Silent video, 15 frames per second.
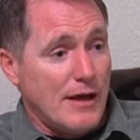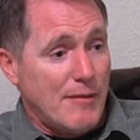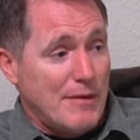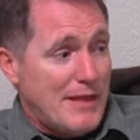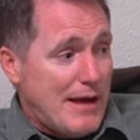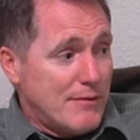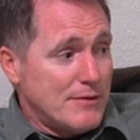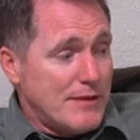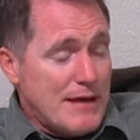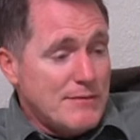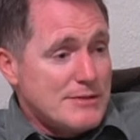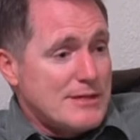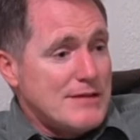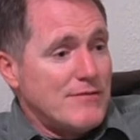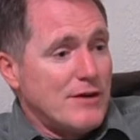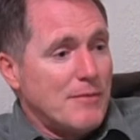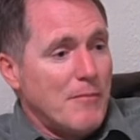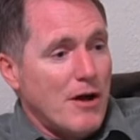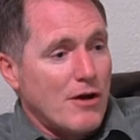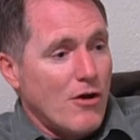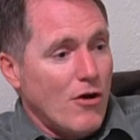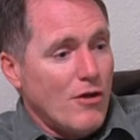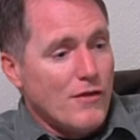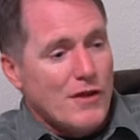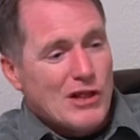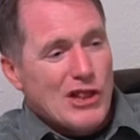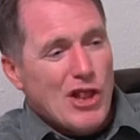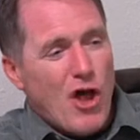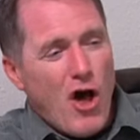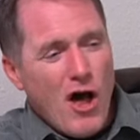I mean, that, that was even among all the
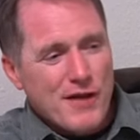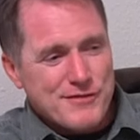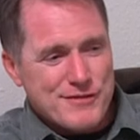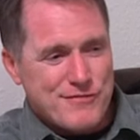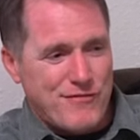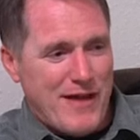lost